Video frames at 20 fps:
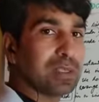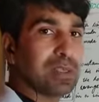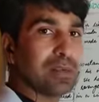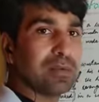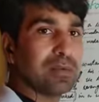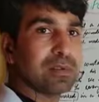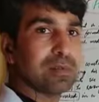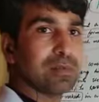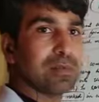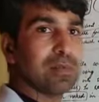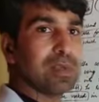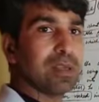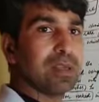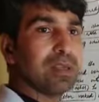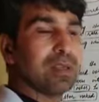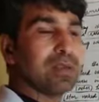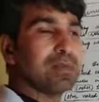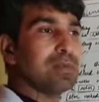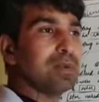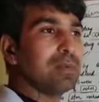he
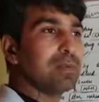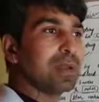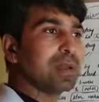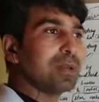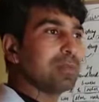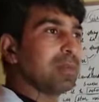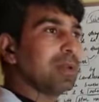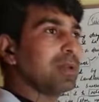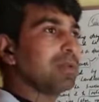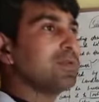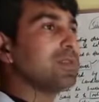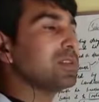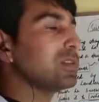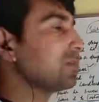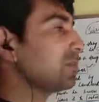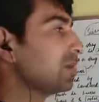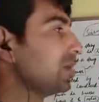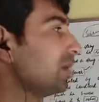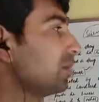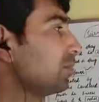will become
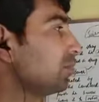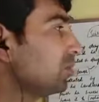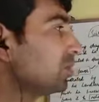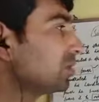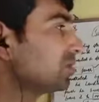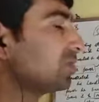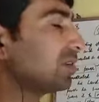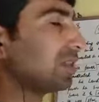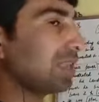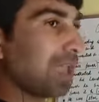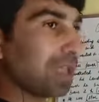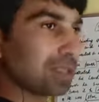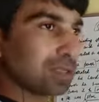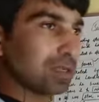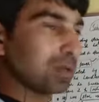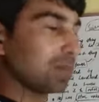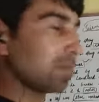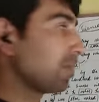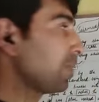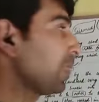visible and police will catch
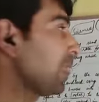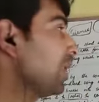him.